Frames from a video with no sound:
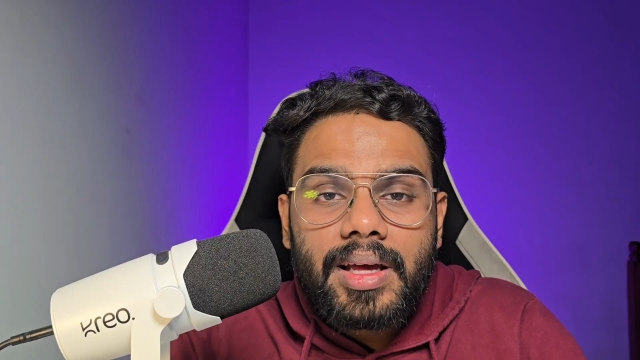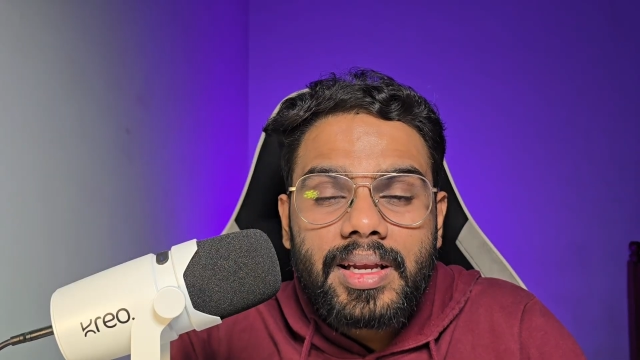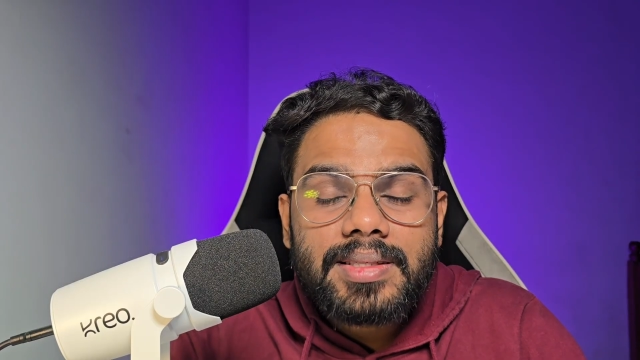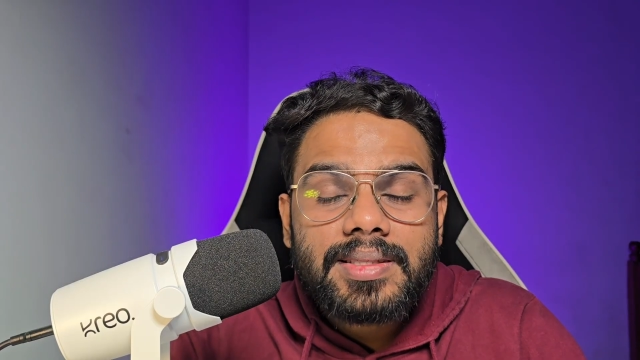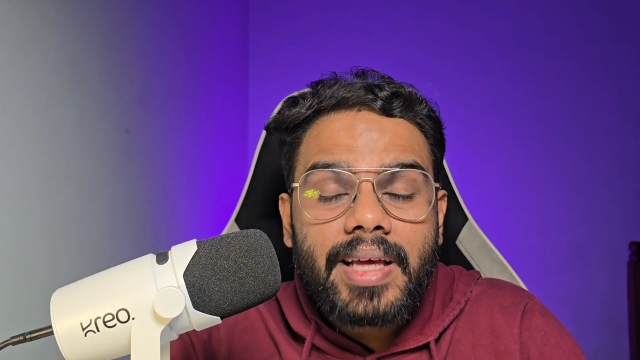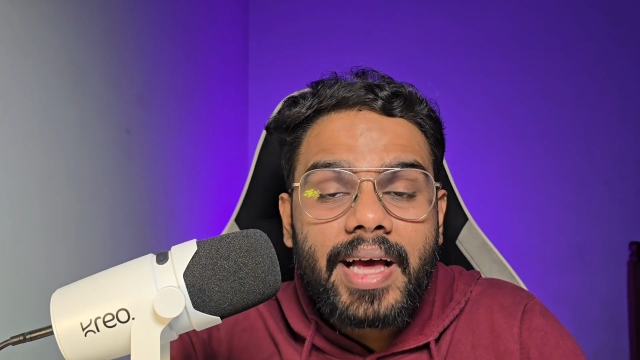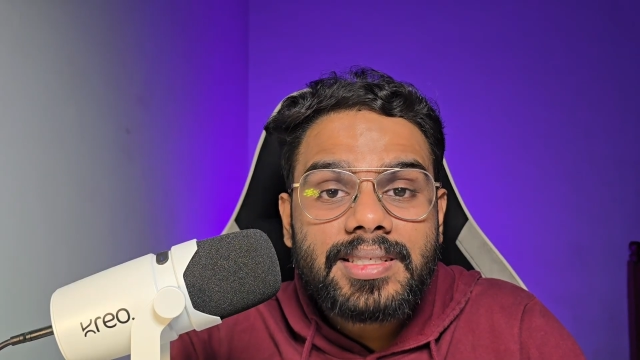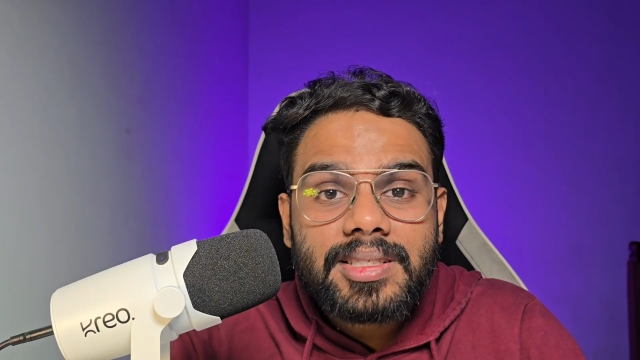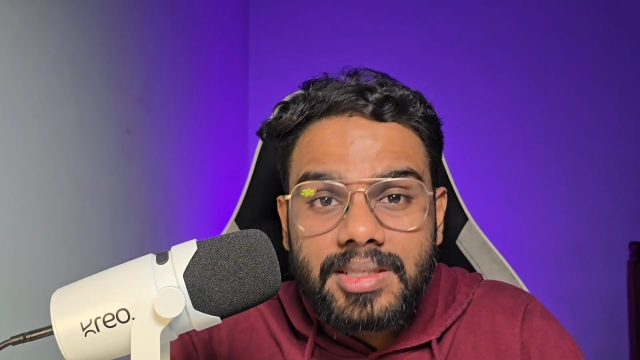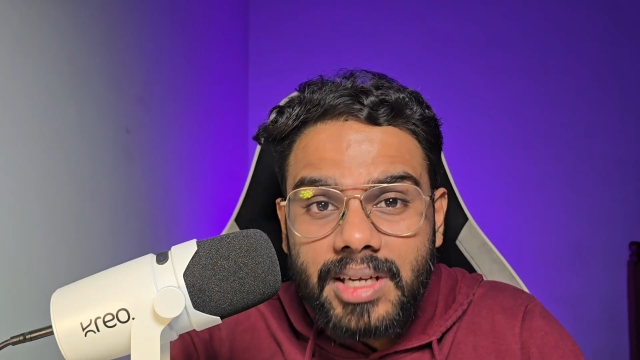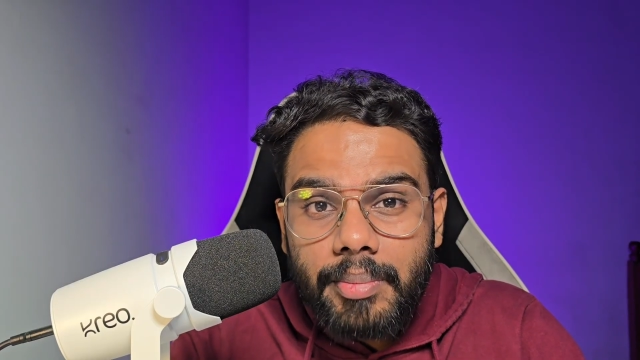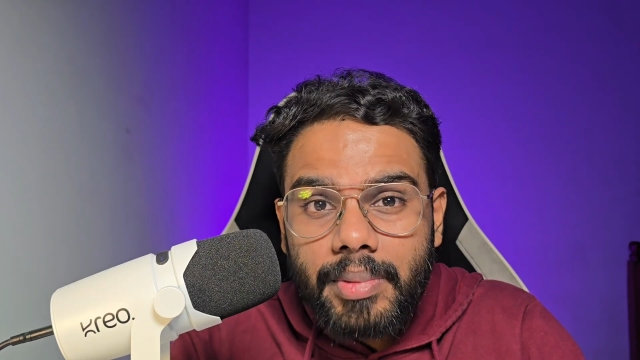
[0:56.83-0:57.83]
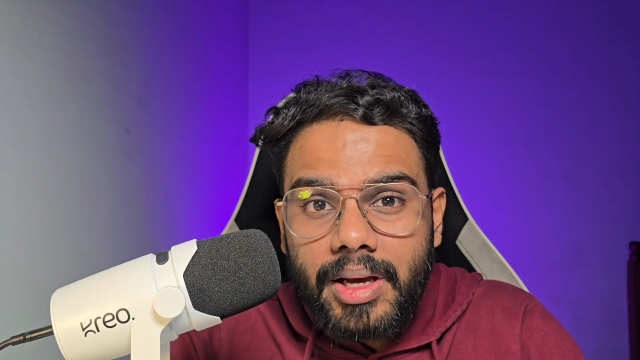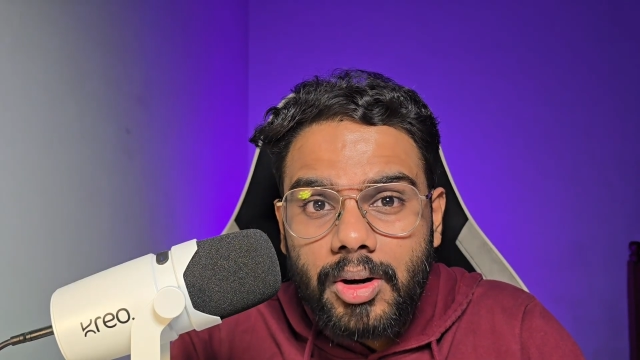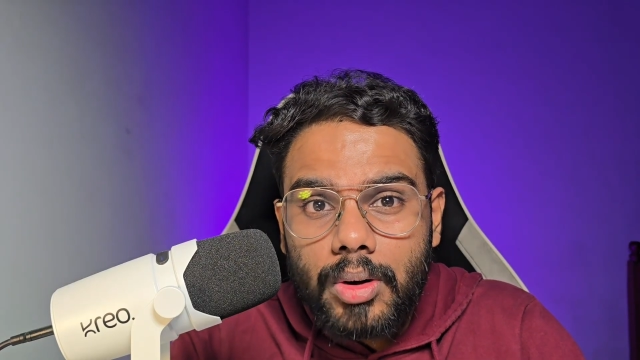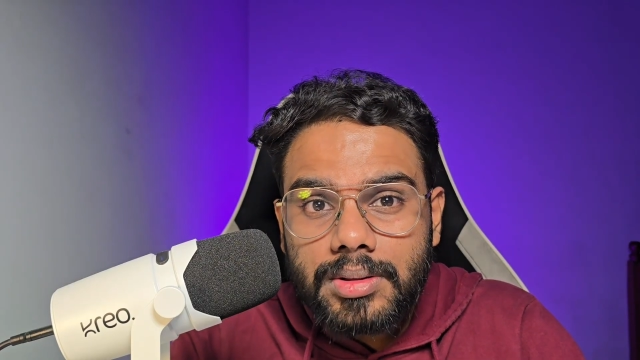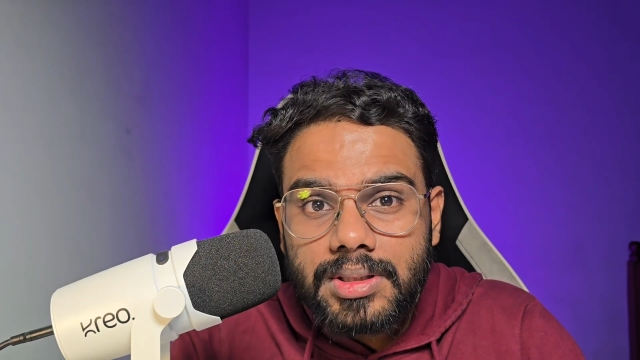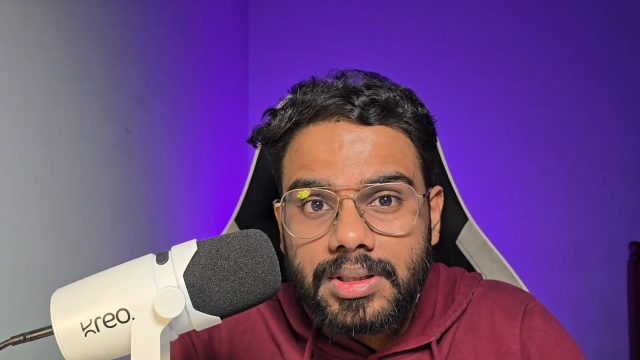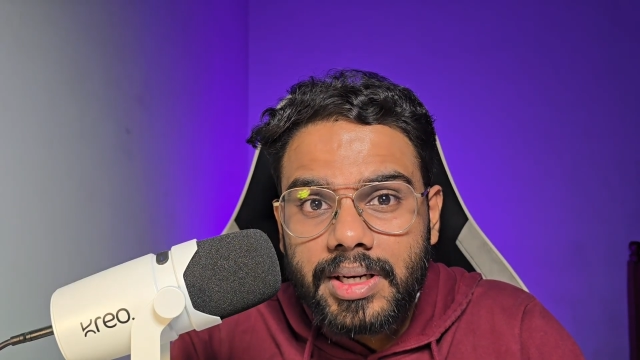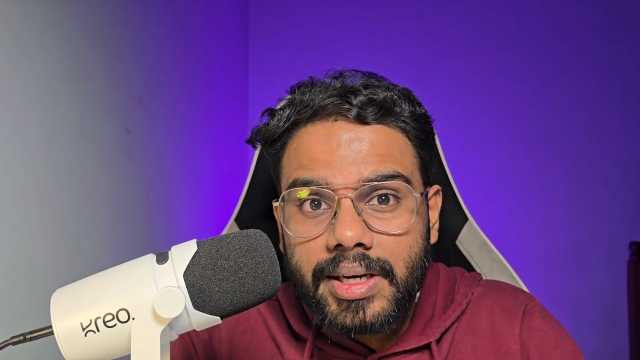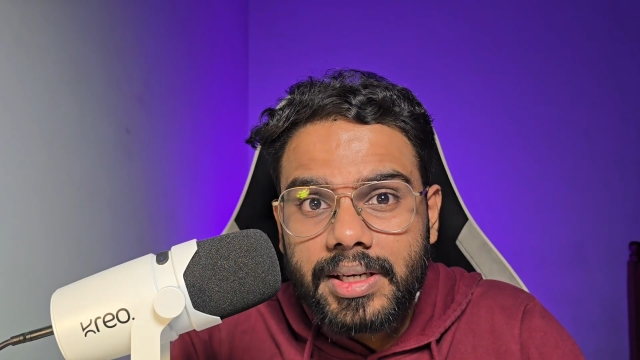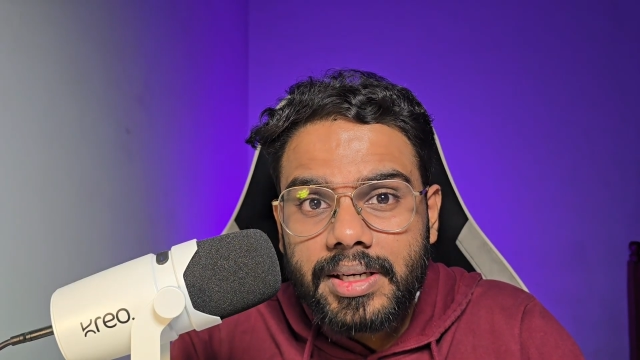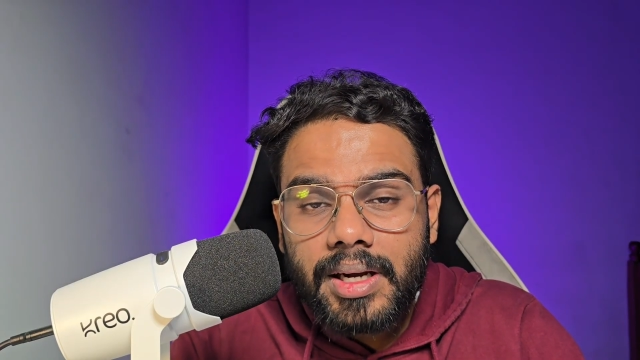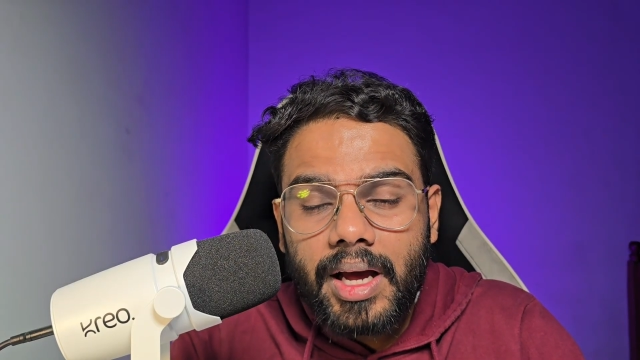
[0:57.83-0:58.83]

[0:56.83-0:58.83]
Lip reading: It is extremely concentrated